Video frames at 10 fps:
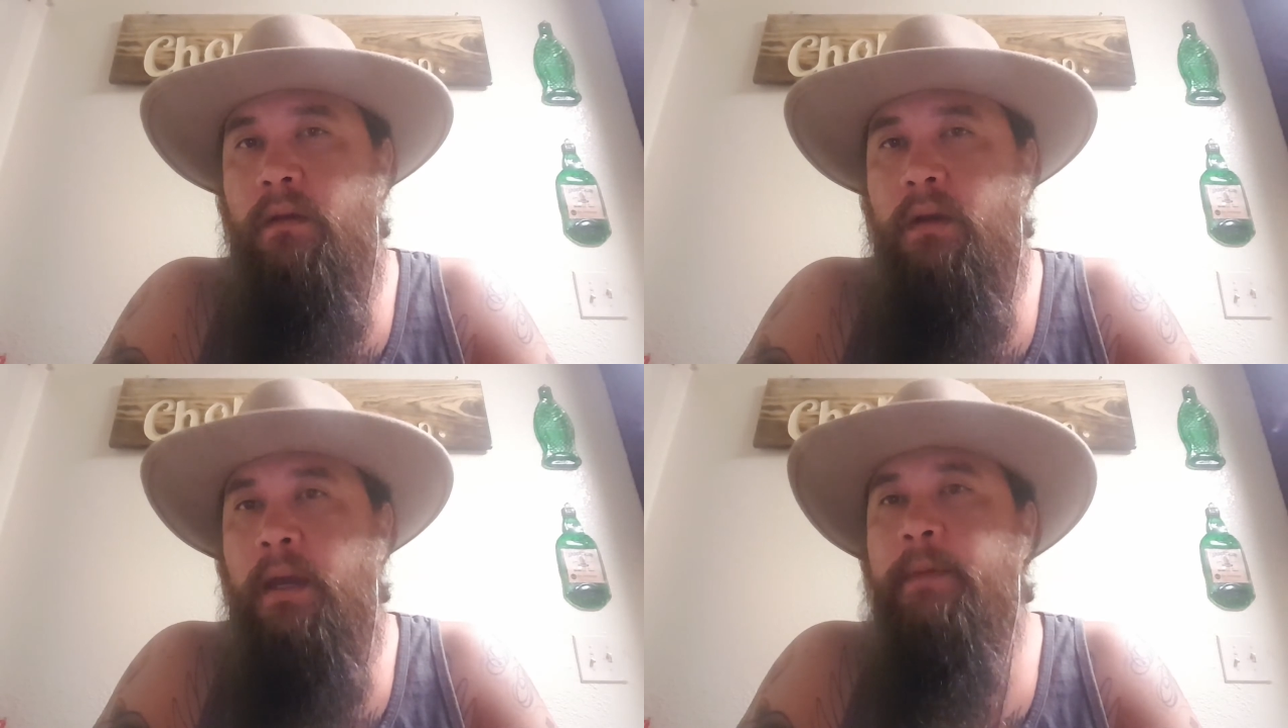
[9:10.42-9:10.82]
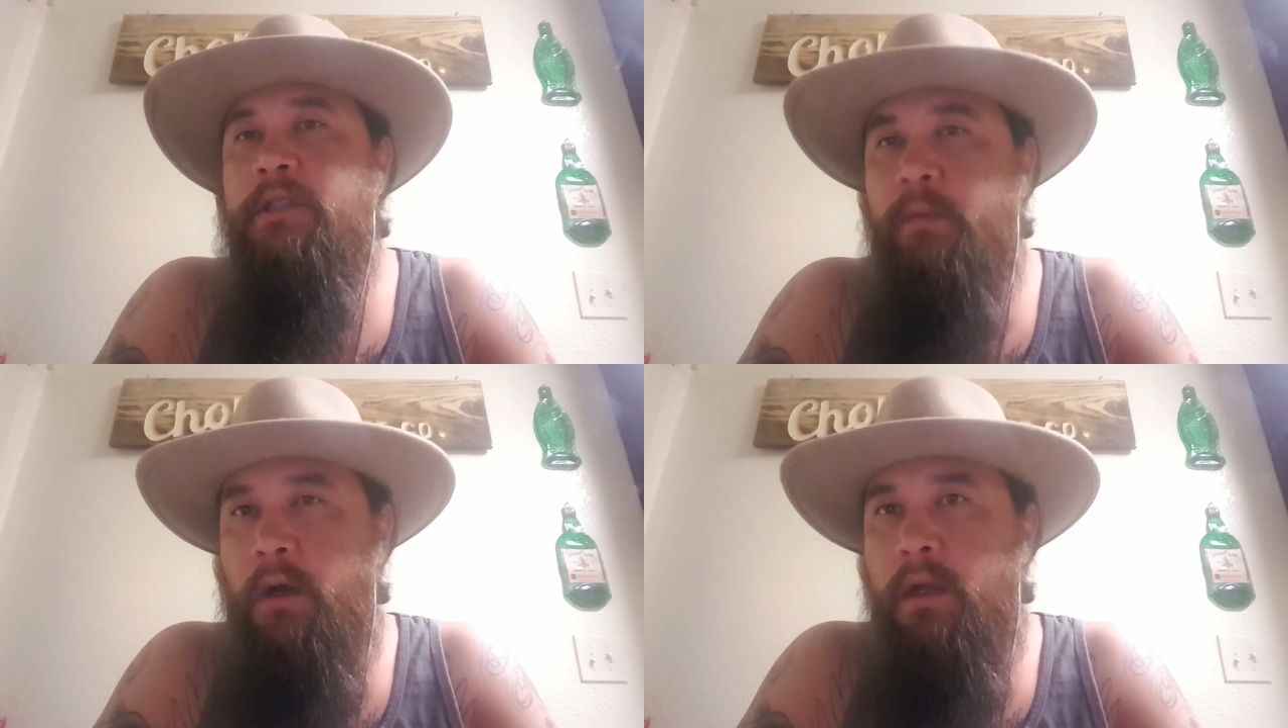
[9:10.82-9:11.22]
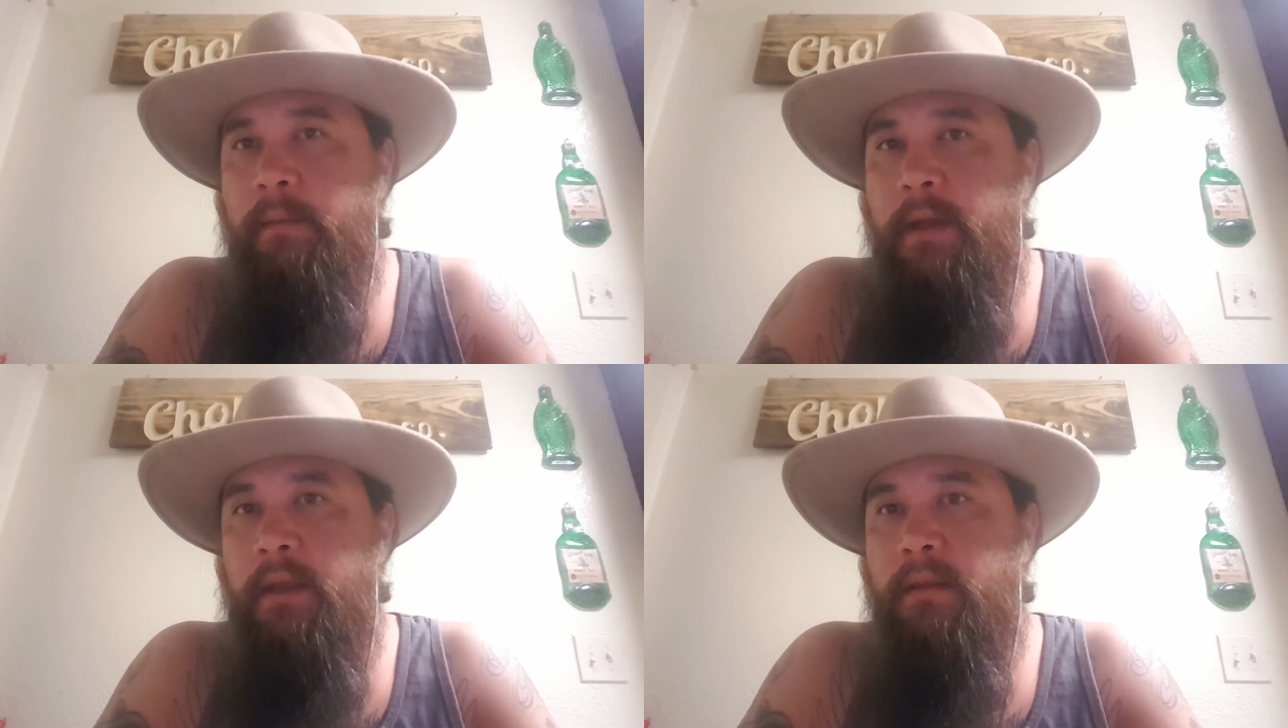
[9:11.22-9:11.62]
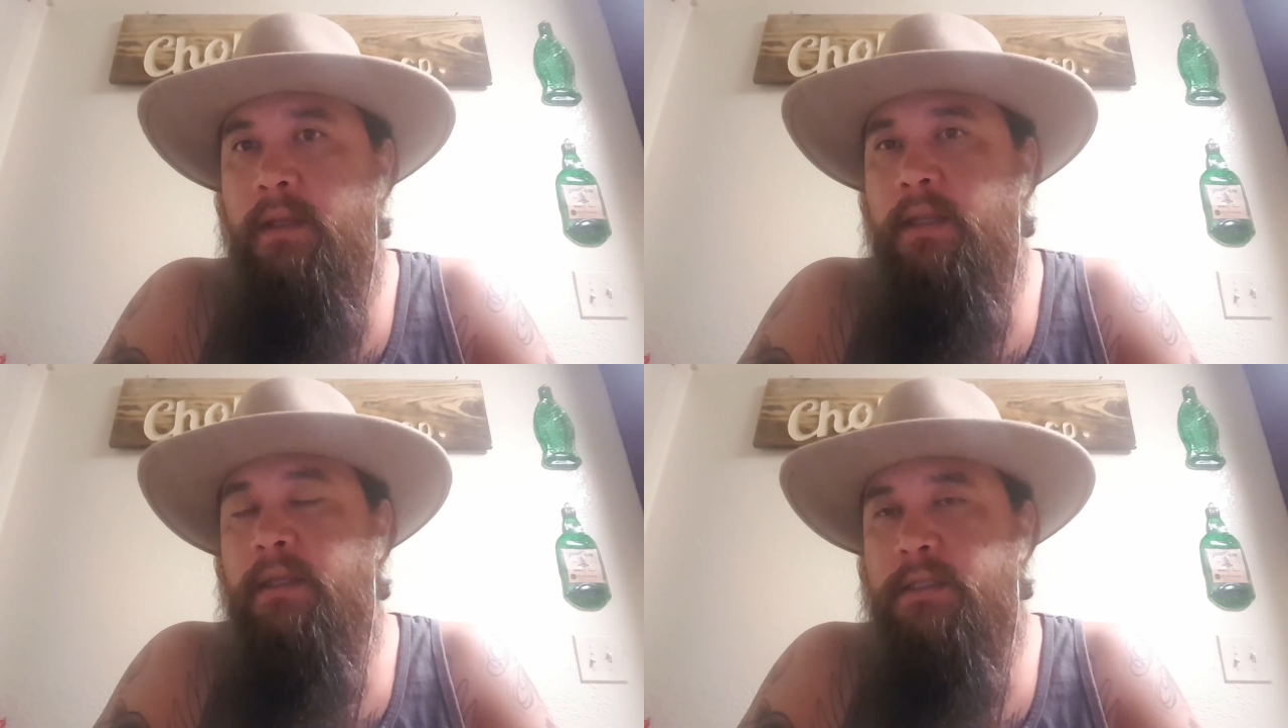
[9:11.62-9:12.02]
I'm a small company,
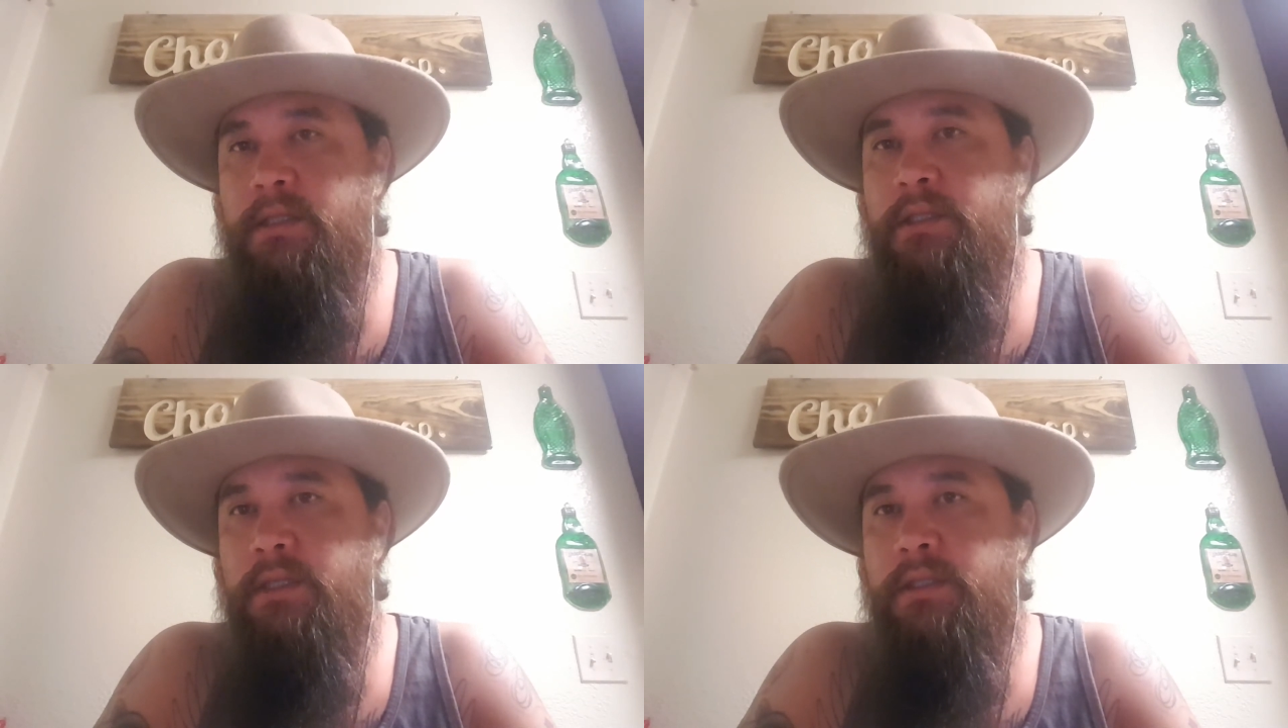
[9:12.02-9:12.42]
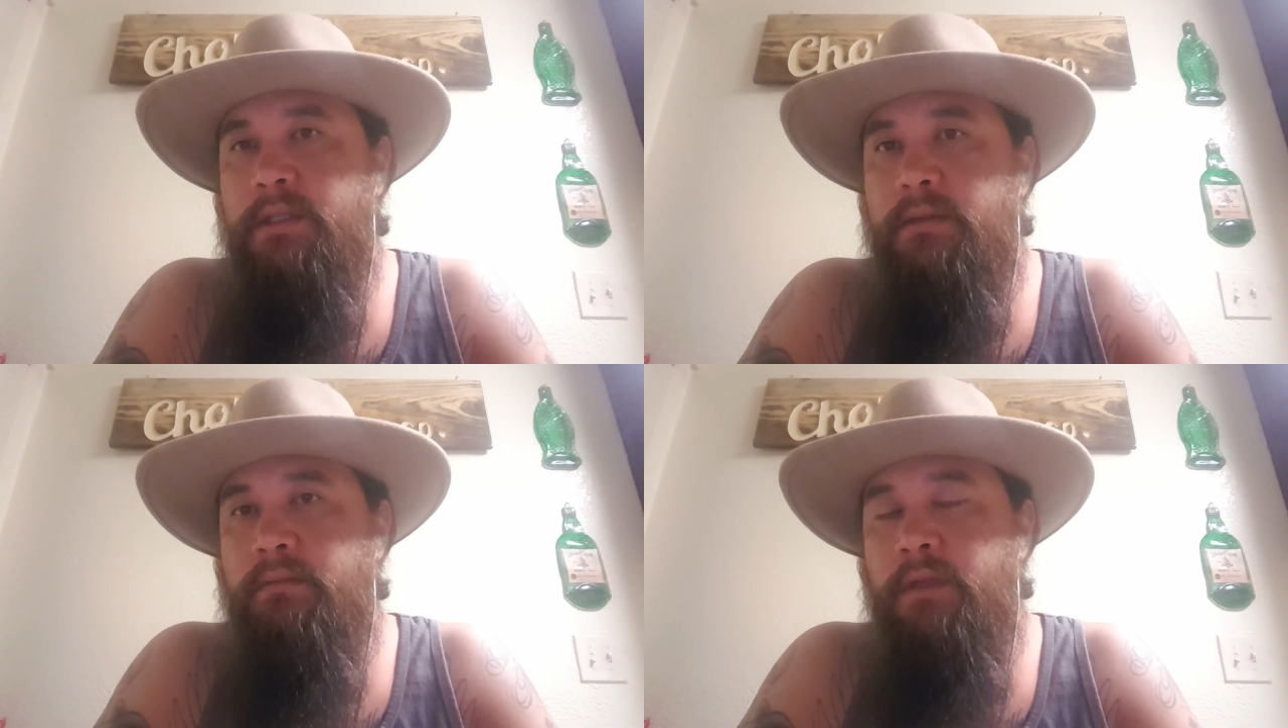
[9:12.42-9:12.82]
that this is just,